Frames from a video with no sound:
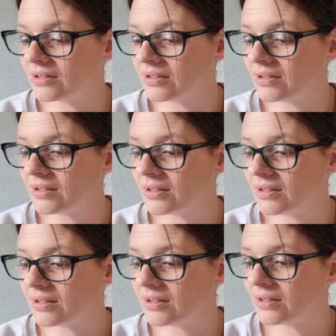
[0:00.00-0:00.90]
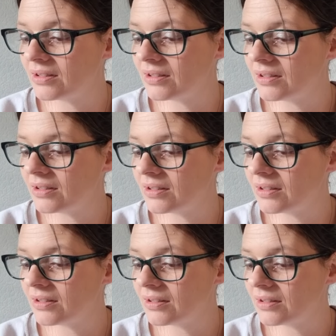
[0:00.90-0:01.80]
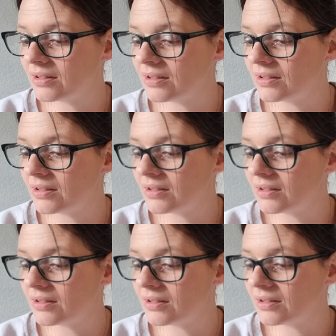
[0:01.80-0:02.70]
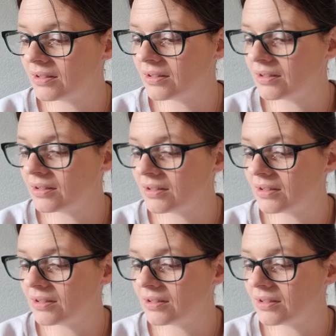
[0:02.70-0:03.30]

Nobody speaks.